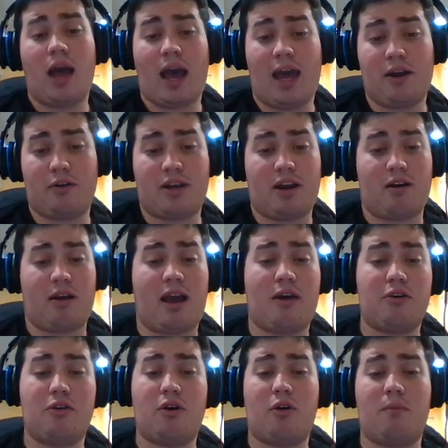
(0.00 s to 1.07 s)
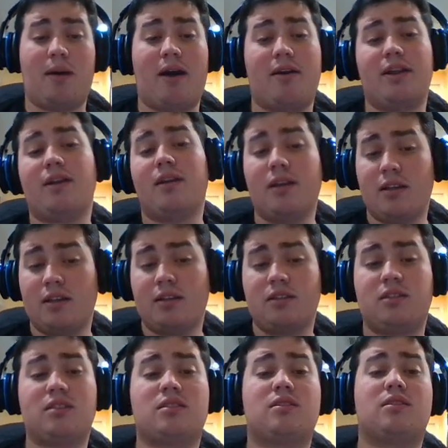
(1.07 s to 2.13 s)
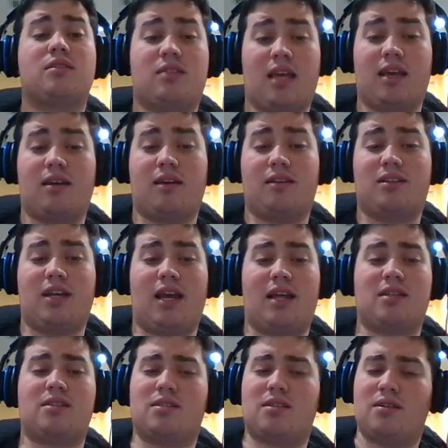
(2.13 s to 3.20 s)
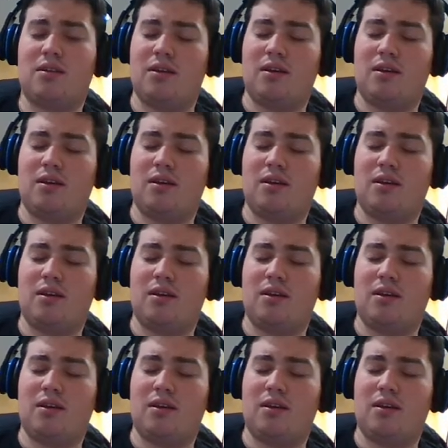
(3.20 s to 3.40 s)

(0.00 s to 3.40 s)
I don't care how you go about it. Just take a chance,